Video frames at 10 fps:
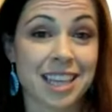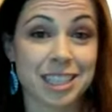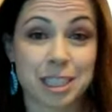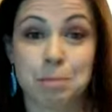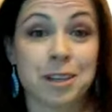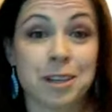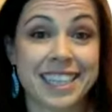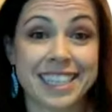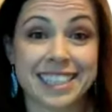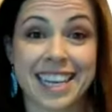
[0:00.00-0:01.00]

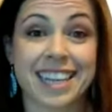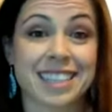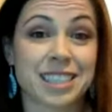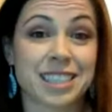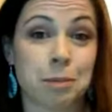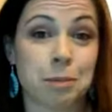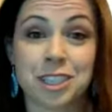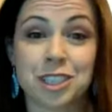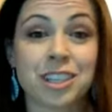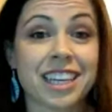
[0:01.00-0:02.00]
spirit and
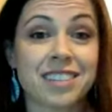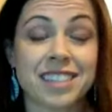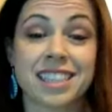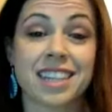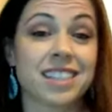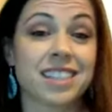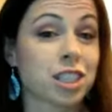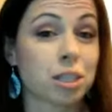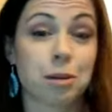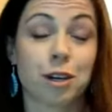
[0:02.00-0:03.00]
spiritual gifts, then this
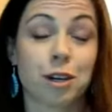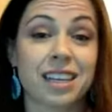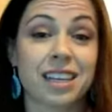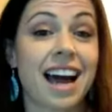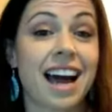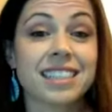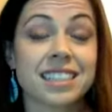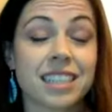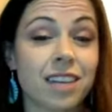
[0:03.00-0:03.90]
is the perfect class.